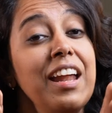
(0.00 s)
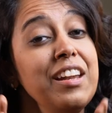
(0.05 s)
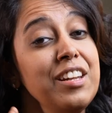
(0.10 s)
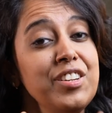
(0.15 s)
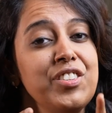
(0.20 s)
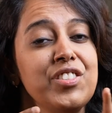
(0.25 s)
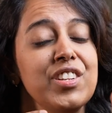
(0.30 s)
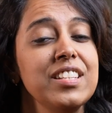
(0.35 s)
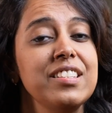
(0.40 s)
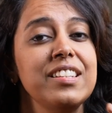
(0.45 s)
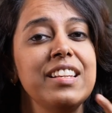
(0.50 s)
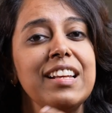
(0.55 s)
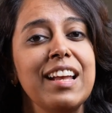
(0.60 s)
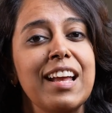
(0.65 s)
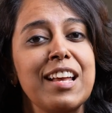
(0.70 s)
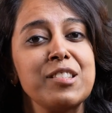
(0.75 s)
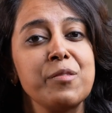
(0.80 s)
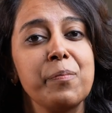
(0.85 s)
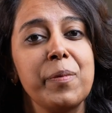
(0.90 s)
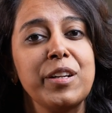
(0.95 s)
An interesting
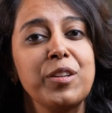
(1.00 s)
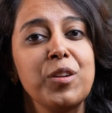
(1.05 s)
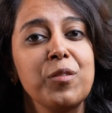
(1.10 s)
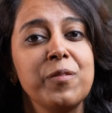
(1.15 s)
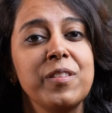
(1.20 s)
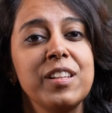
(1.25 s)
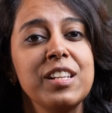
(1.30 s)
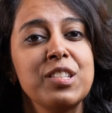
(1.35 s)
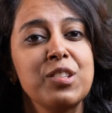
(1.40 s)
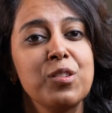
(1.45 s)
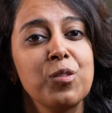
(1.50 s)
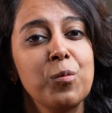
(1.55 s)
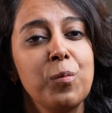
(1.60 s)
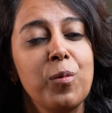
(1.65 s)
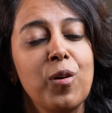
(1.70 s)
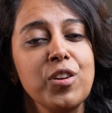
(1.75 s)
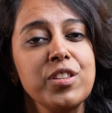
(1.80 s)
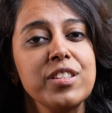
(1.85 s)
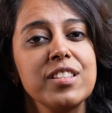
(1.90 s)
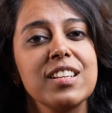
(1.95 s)
aspect of these
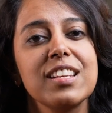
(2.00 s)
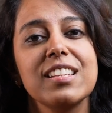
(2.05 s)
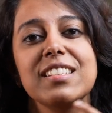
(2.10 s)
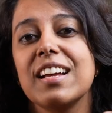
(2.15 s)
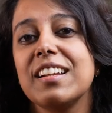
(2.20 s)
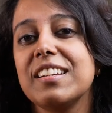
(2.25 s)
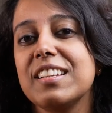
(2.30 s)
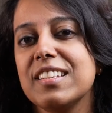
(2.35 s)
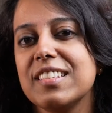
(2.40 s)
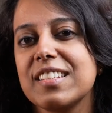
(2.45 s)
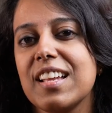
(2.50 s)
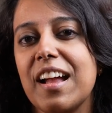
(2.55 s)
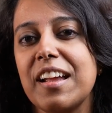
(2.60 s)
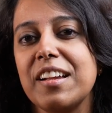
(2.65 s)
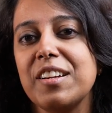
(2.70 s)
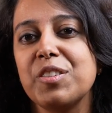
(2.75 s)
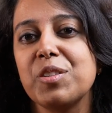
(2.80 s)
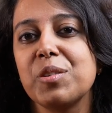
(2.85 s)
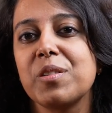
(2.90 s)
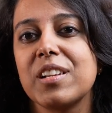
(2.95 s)
robots is our
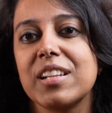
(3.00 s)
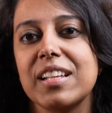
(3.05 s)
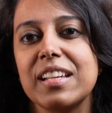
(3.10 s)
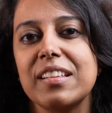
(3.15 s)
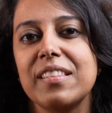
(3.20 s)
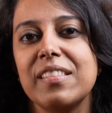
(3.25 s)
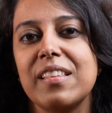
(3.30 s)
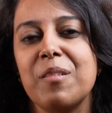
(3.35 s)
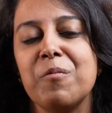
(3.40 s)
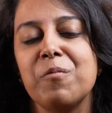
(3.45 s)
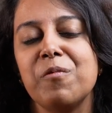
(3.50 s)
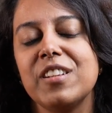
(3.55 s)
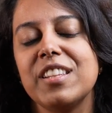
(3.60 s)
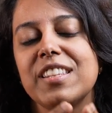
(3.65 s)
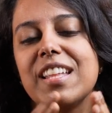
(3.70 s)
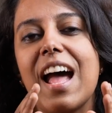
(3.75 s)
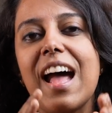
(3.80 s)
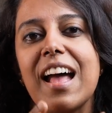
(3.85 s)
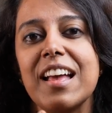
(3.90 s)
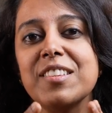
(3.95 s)
desire to create them
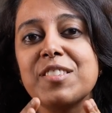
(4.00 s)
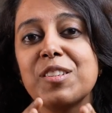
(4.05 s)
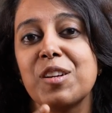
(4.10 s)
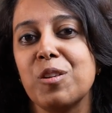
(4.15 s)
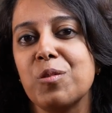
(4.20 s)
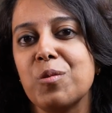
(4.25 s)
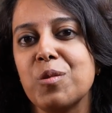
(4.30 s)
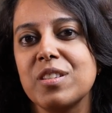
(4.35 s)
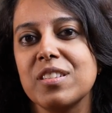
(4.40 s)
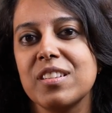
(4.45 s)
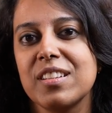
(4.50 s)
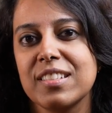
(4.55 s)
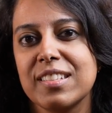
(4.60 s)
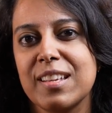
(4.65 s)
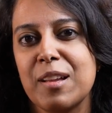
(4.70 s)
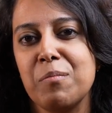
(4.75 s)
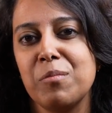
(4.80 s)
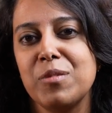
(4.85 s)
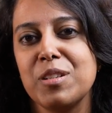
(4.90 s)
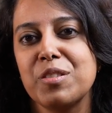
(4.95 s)
with as close a
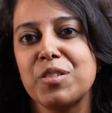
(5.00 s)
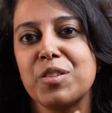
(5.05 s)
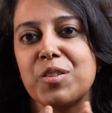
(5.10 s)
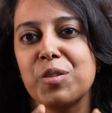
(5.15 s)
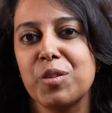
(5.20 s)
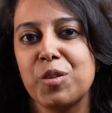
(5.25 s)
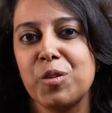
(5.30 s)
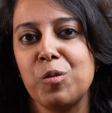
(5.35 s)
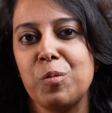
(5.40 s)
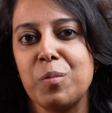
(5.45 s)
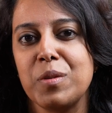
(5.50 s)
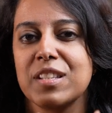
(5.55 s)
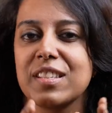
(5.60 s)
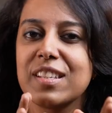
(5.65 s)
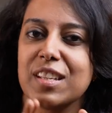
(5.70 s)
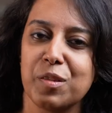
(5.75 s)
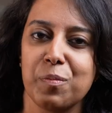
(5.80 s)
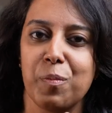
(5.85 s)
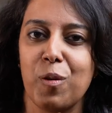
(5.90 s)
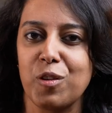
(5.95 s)
resemblance to humans
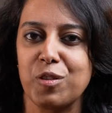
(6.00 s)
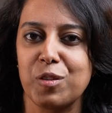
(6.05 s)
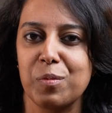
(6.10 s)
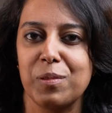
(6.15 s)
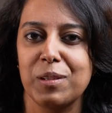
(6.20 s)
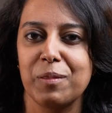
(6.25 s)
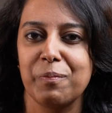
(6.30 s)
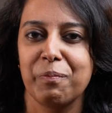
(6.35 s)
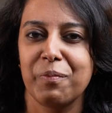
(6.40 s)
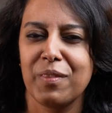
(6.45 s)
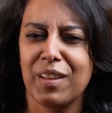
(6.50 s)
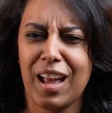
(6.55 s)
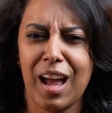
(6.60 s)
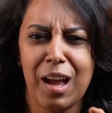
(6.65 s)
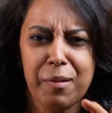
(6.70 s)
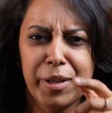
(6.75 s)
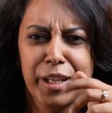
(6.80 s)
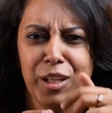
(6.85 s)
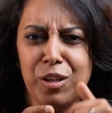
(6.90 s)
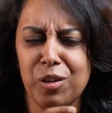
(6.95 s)
as possible.
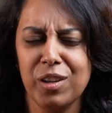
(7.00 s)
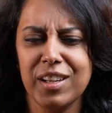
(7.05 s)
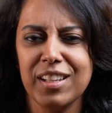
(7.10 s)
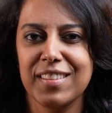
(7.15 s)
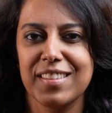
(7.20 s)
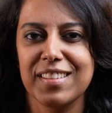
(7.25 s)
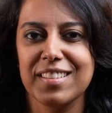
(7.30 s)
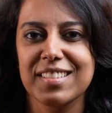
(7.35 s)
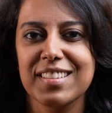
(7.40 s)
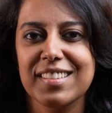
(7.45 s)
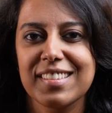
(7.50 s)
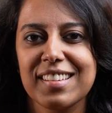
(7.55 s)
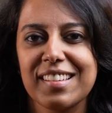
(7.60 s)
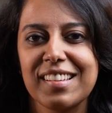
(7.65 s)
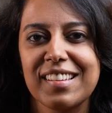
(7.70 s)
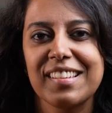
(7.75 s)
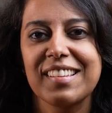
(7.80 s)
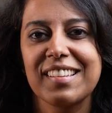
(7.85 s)
I mean, look at this.